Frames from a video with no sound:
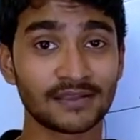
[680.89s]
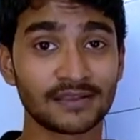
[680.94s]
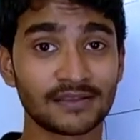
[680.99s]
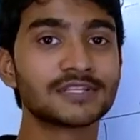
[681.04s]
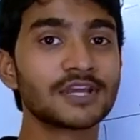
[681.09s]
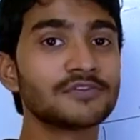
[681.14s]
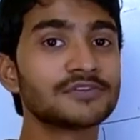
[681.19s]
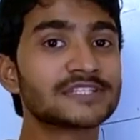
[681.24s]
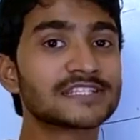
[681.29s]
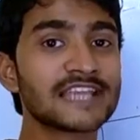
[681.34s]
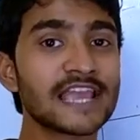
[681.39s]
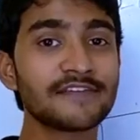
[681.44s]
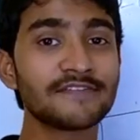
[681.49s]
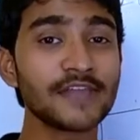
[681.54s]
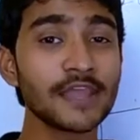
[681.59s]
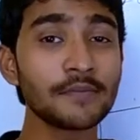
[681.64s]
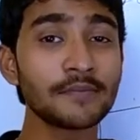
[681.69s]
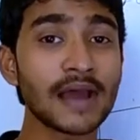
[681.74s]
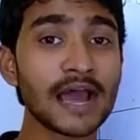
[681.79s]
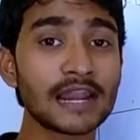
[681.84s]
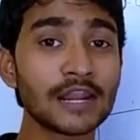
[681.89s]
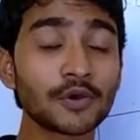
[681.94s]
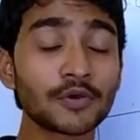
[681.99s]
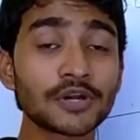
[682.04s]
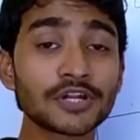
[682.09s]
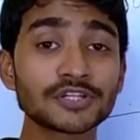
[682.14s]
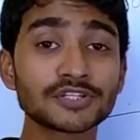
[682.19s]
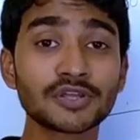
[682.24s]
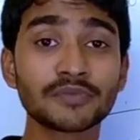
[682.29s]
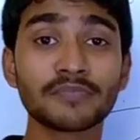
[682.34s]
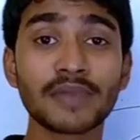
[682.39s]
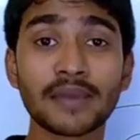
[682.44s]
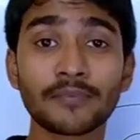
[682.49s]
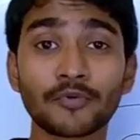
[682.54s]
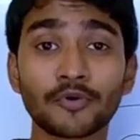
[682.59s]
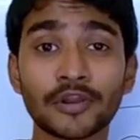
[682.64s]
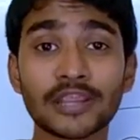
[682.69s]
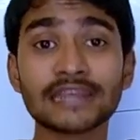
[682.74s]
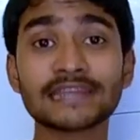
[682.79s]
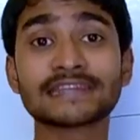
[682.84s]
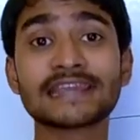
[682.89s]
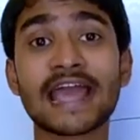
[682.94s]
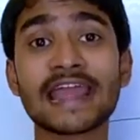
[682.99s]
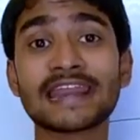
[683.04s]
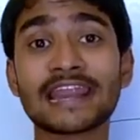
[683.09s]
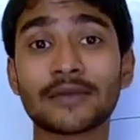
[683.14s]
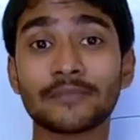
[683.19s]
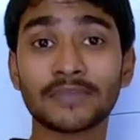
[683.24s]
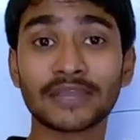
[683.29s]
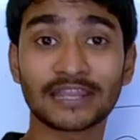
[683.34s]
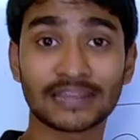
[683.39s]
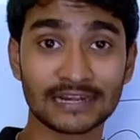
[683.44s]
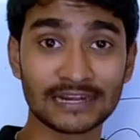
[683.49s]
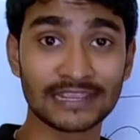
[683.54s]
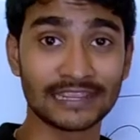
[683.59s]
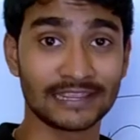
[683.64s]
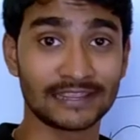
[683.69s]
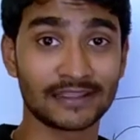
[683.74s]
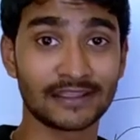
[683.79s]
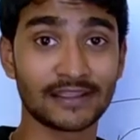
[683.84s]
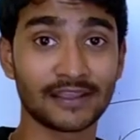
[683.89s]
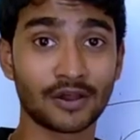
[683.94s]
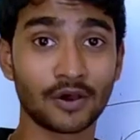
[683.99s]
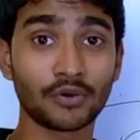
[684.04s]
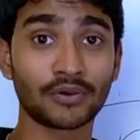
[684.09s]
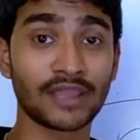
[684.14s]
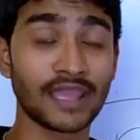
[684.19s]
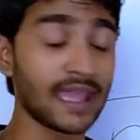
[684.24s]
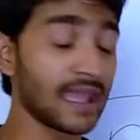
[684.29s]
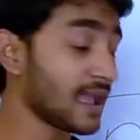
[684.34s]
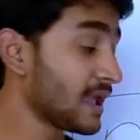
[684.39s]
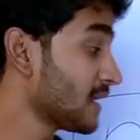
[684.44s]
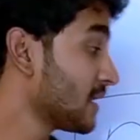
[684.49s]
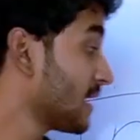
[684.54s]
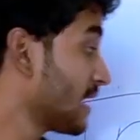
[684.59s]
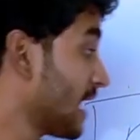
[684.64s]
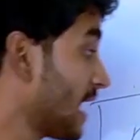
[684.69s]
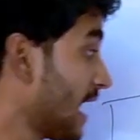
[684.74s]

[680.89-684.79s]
So JVM allocates the memory dynamically, okay?